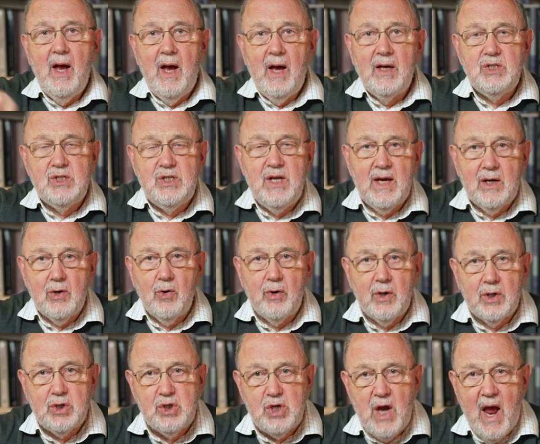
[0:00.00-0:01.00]
a tick or
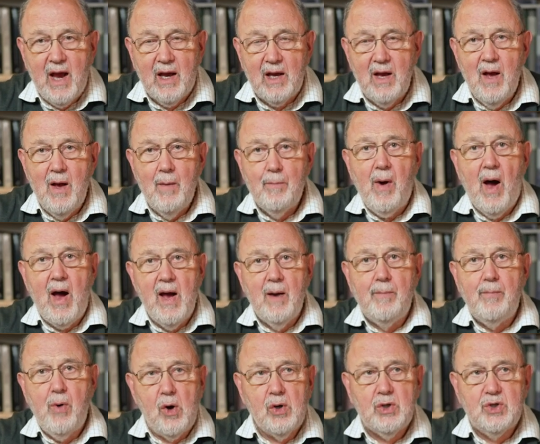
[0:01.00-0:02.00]
a check by a
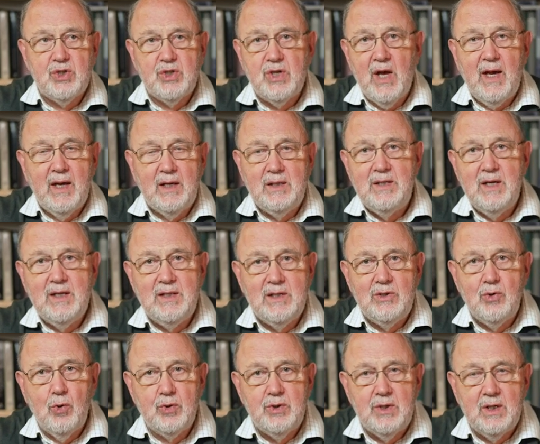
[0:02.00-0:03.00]
box saying, did
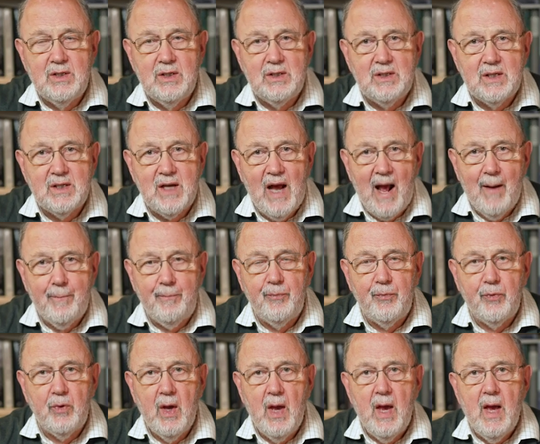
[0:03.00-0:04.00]
it or didn't it
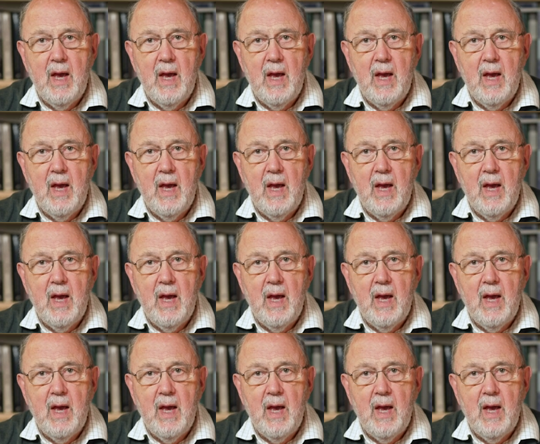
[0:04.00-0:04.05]
happen?